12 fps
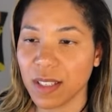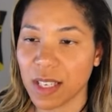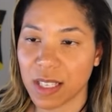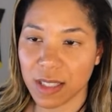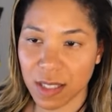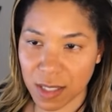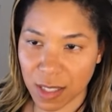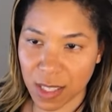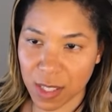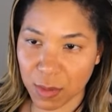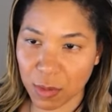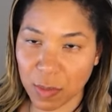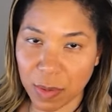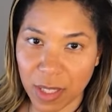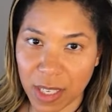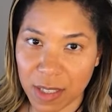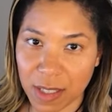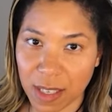And in this case, we'll
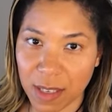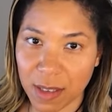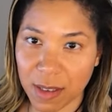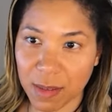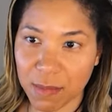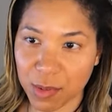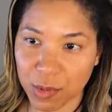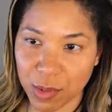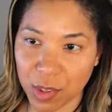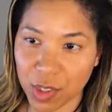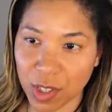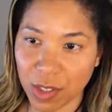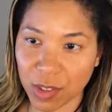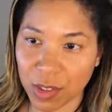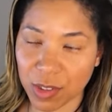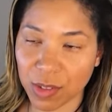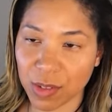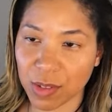apply that maroonish
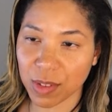color